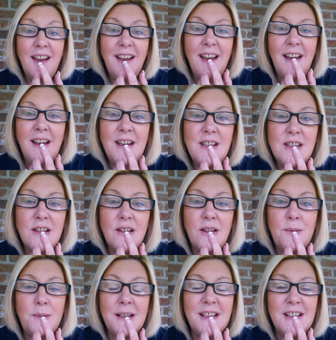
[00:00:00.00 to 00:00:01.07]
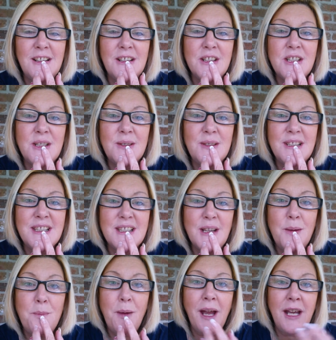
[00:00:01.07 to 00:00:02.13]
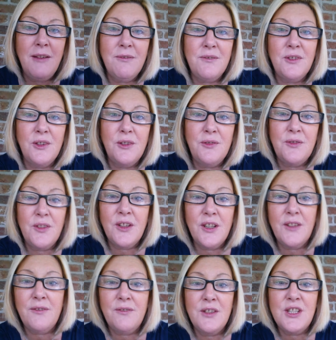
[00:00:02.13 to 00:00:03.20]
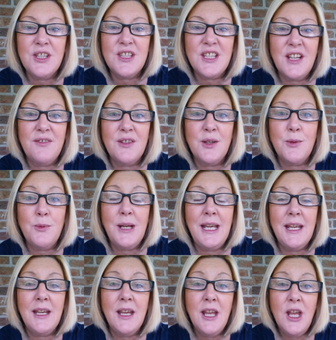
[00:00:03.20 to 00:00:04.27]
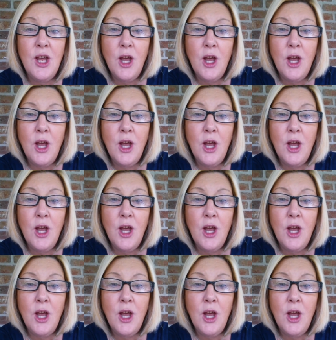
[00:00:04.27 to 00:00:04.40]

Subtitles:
and oh my gosh, it was so painful for just over a week.